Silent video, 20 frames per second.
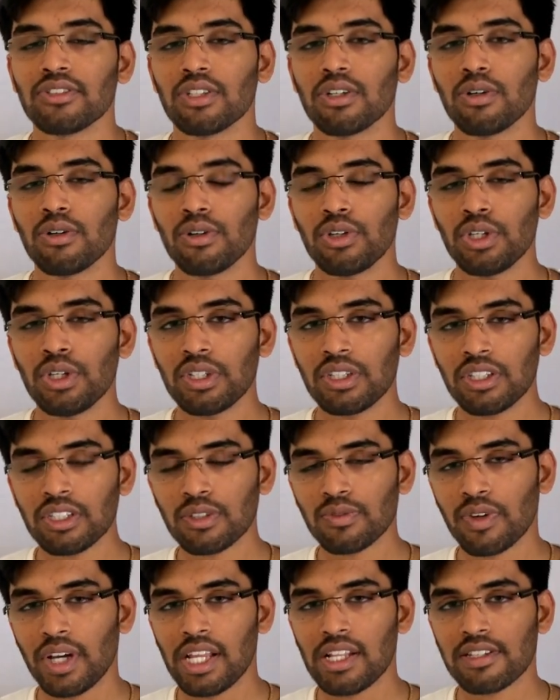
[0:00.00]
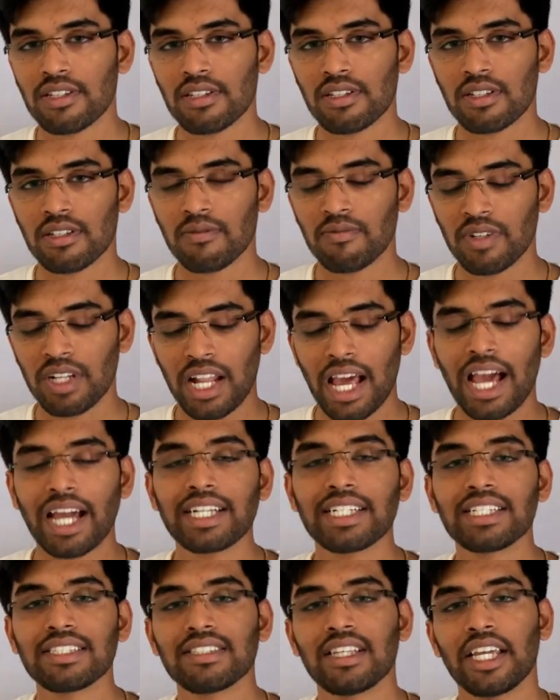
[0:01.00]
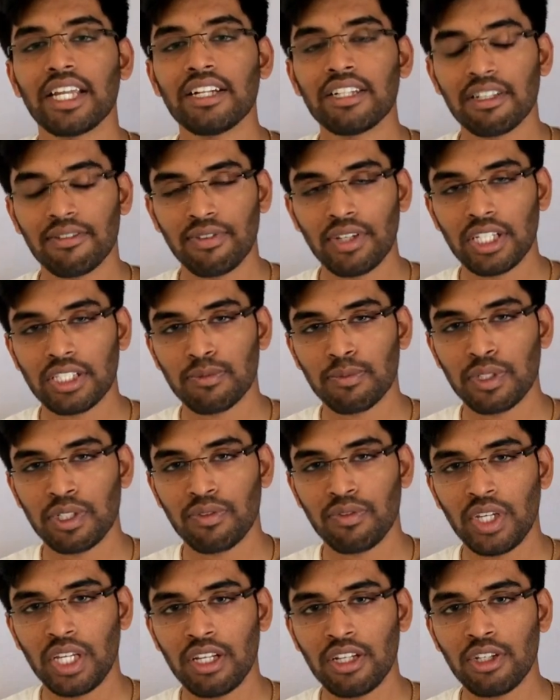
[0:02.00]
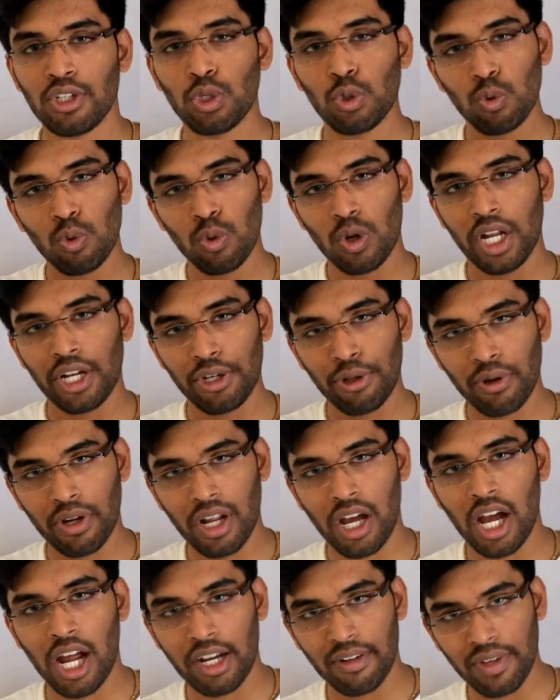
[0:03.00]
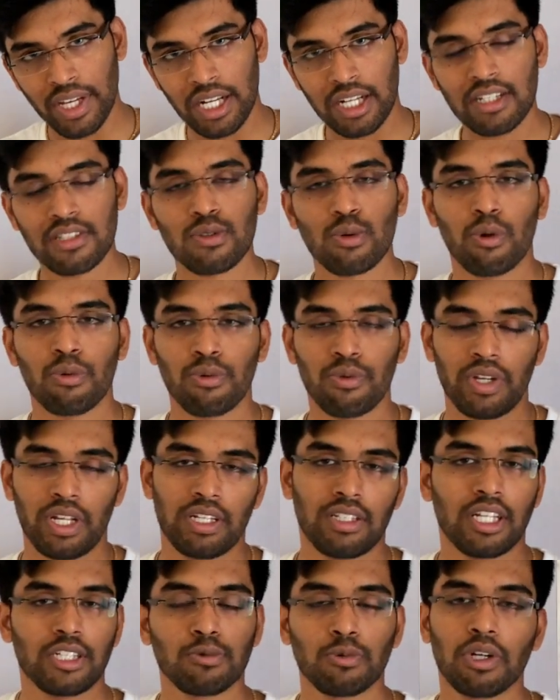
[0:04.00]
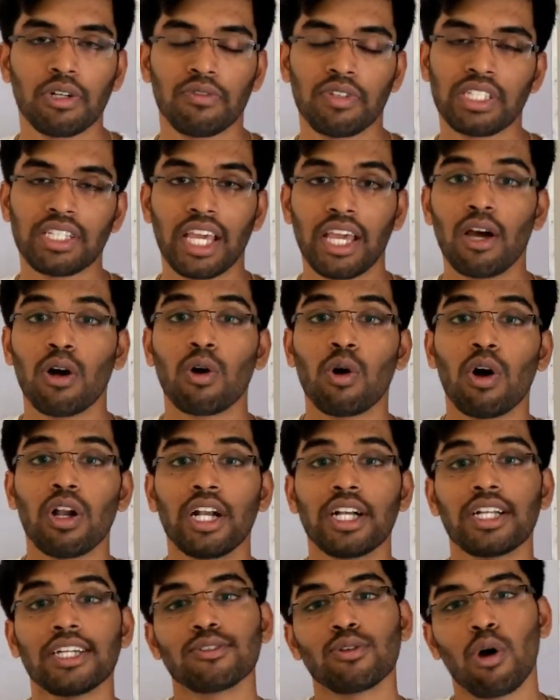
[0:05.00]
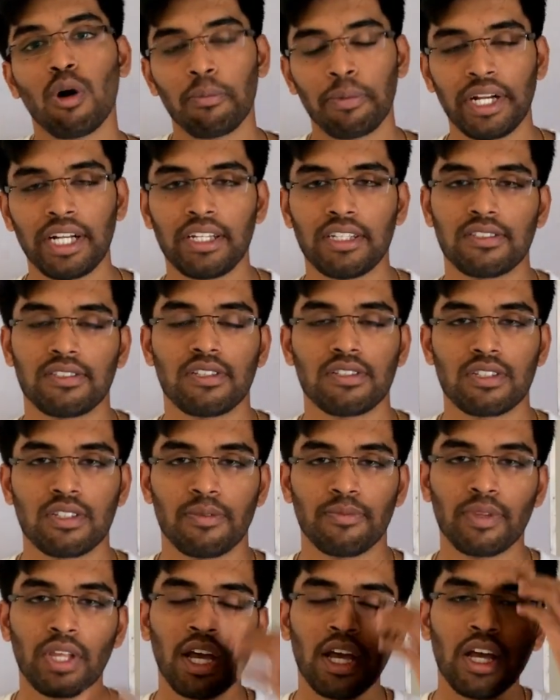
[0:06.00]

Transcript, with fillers: so you, this file system will act as an interface between you and your hardware and software that's what we call it as operating system